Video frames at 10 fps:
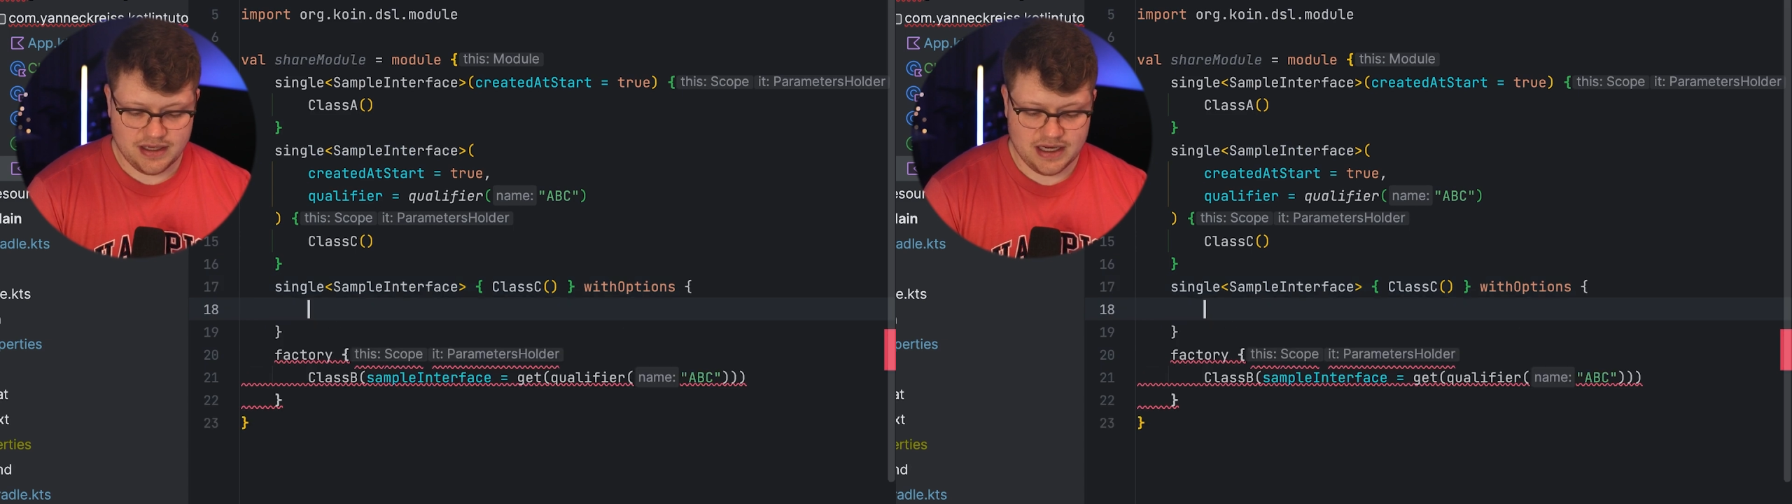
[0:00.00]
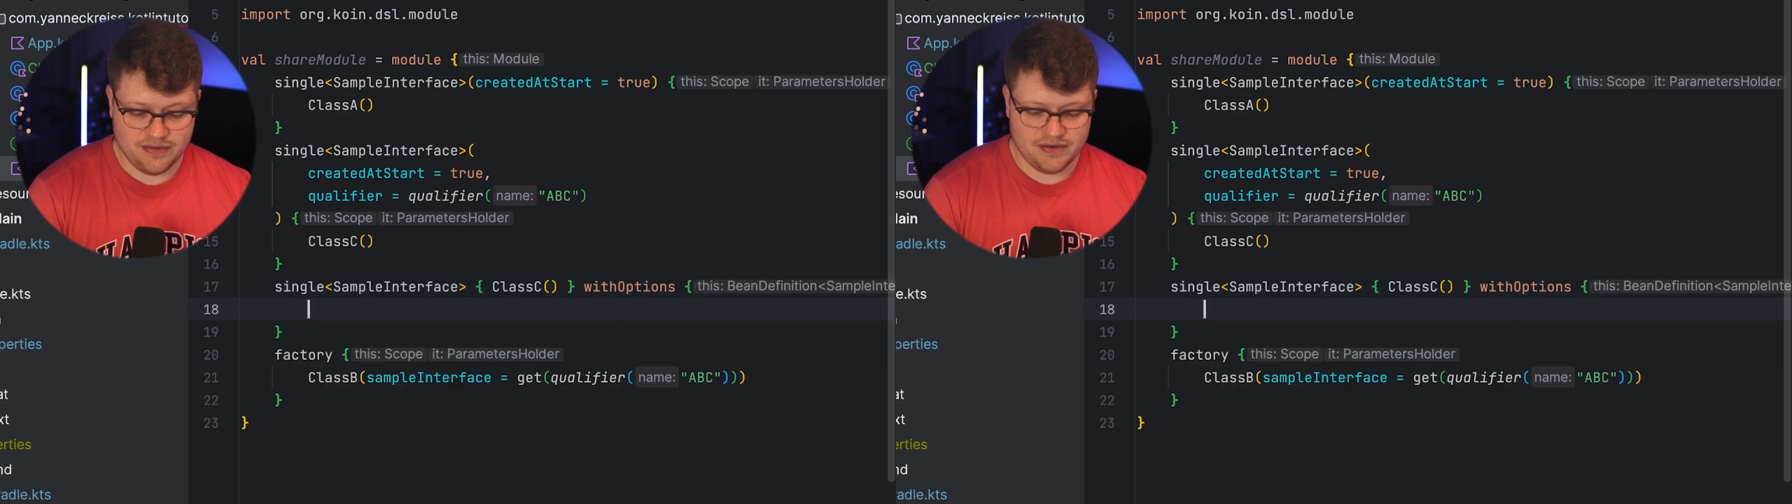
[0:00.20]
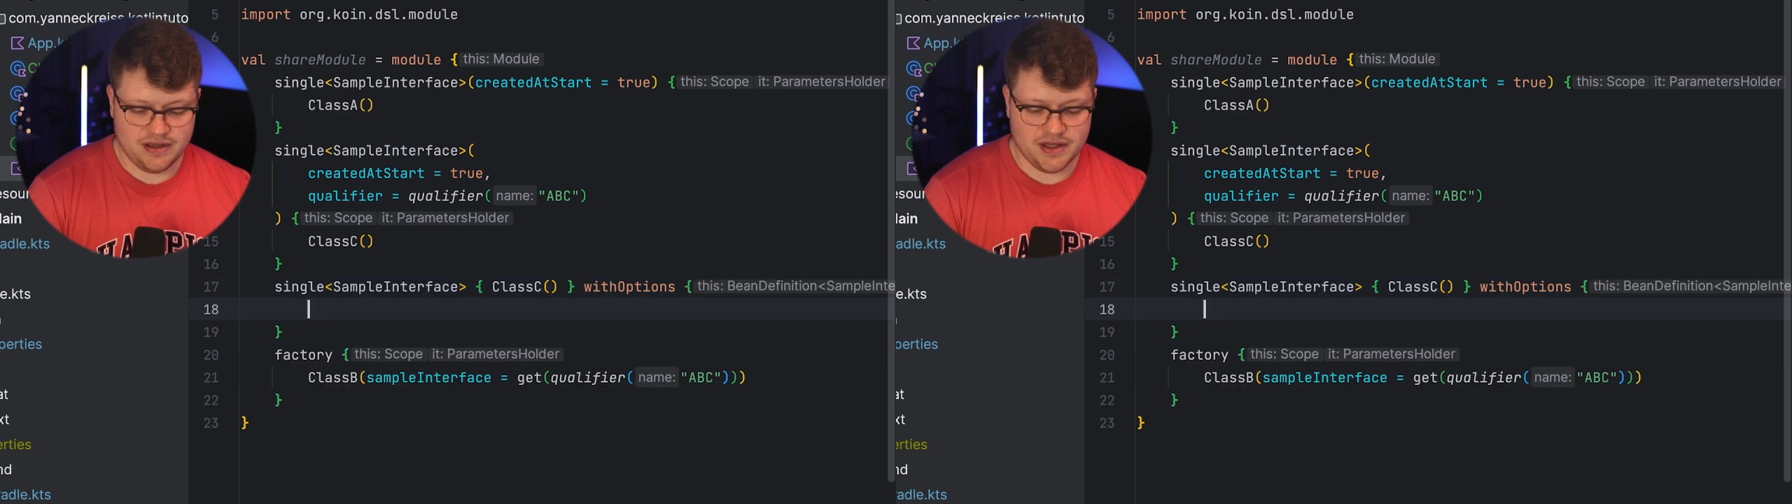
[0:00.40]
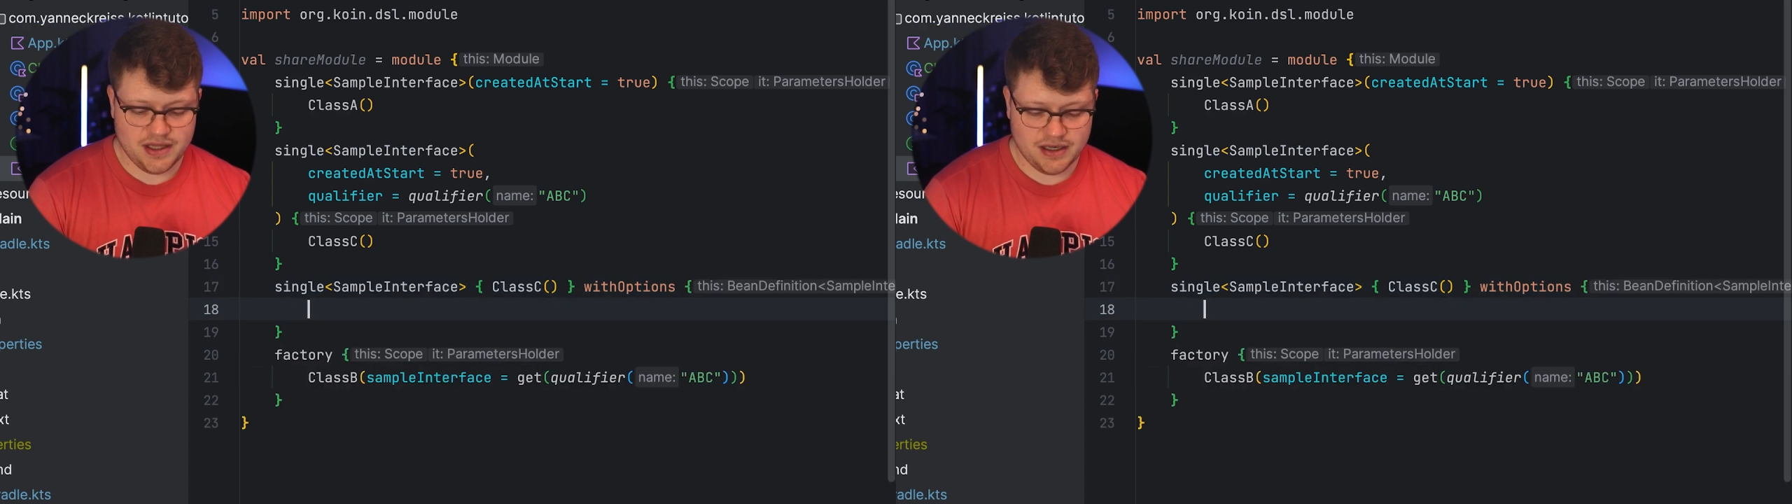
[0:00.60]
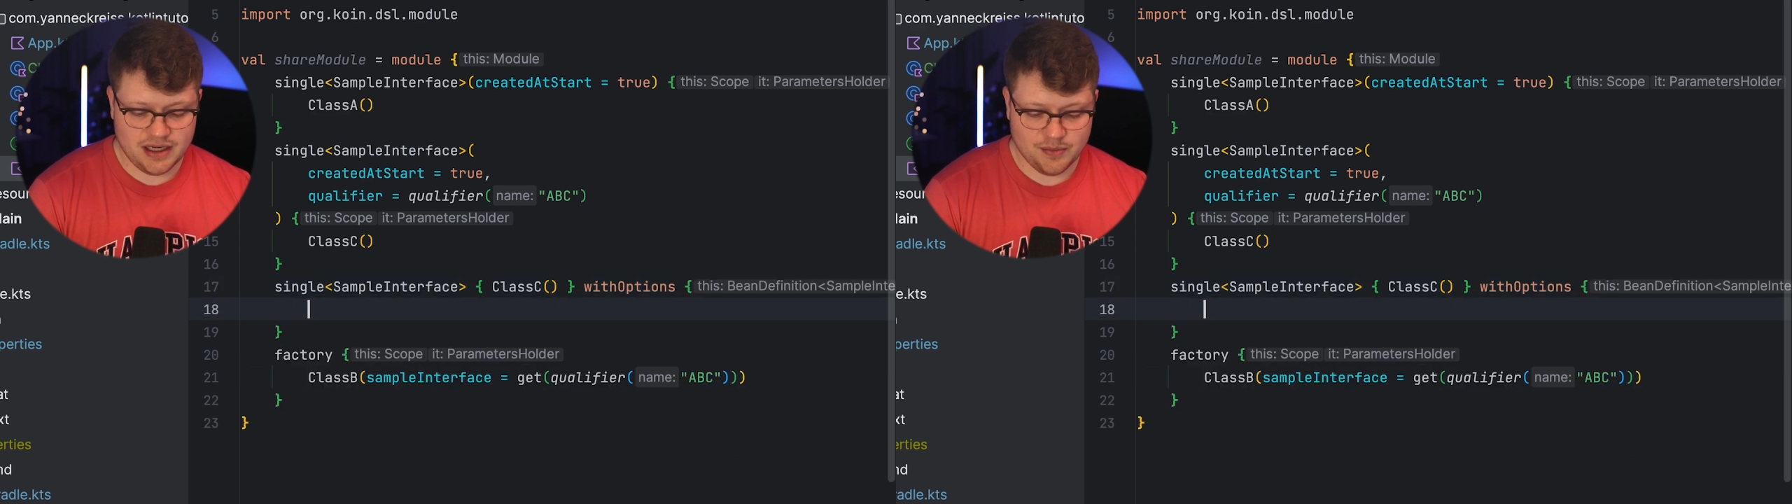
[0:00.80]
and have
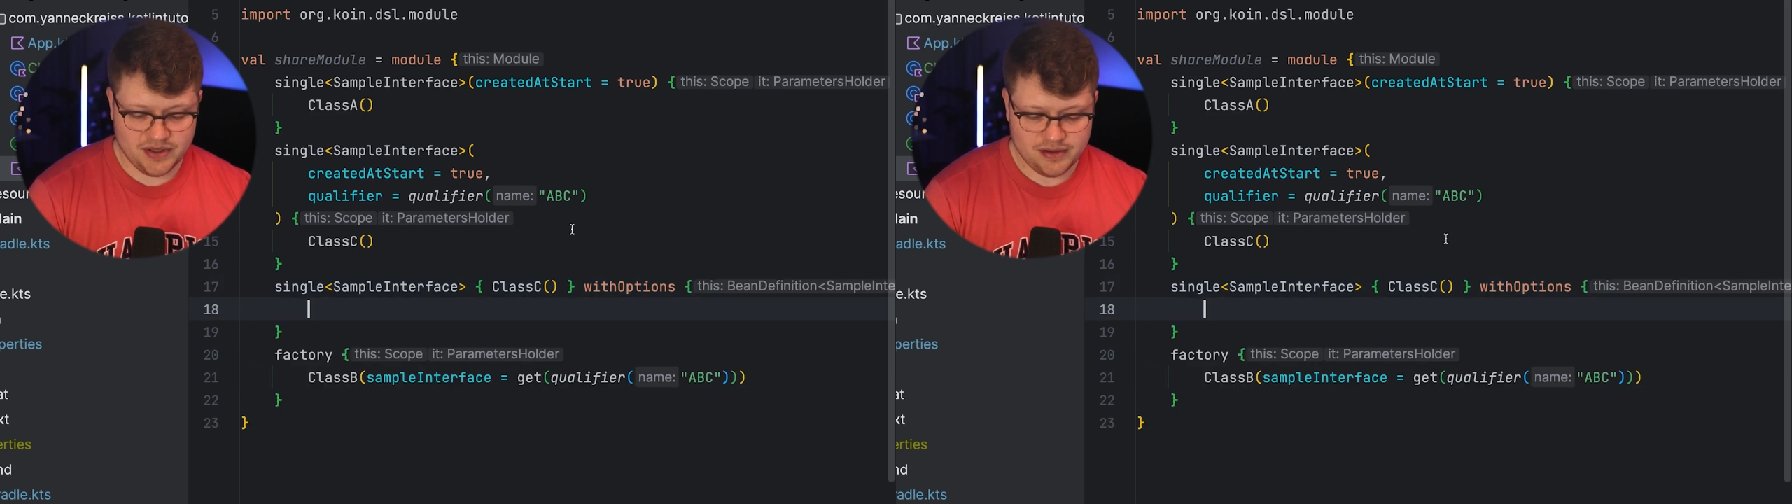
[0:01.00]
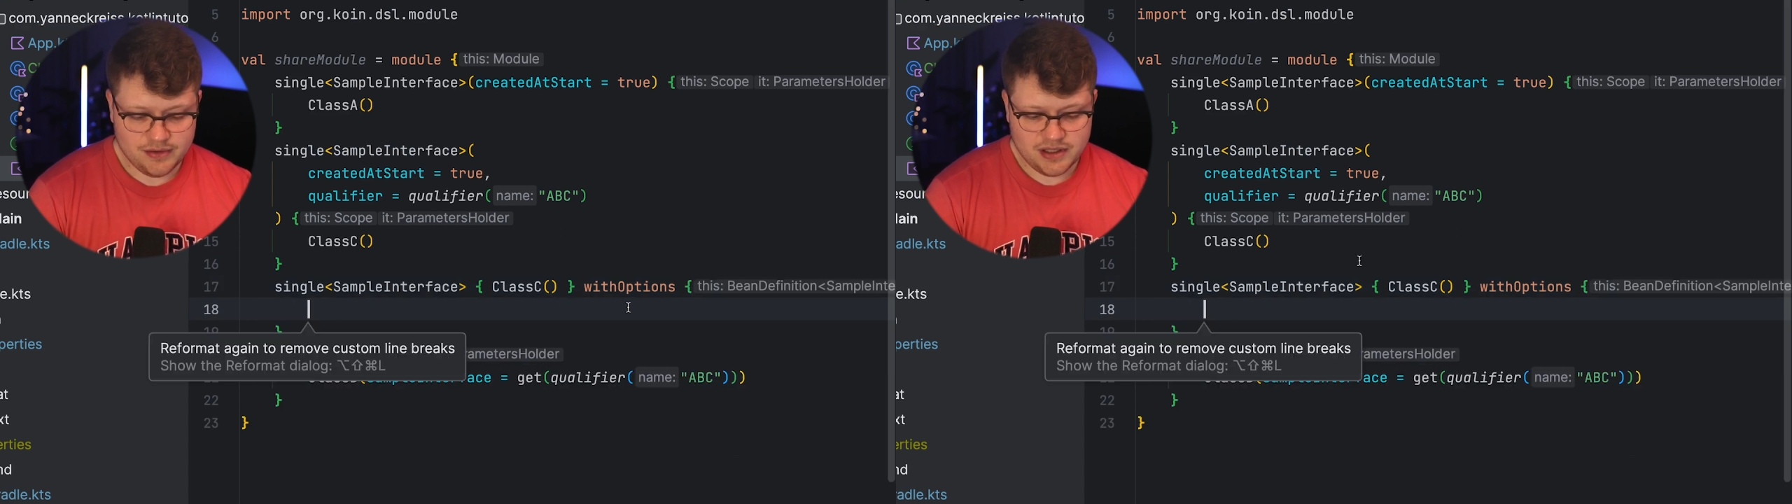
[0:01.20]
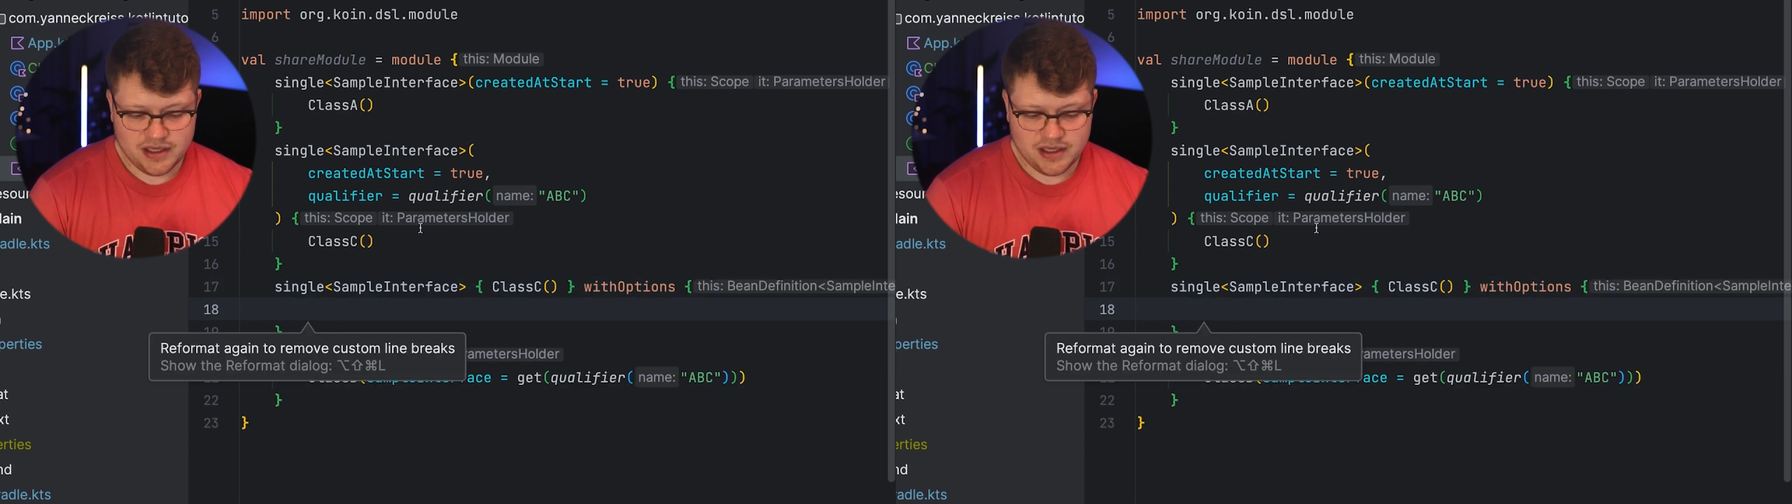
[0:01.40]
another lambda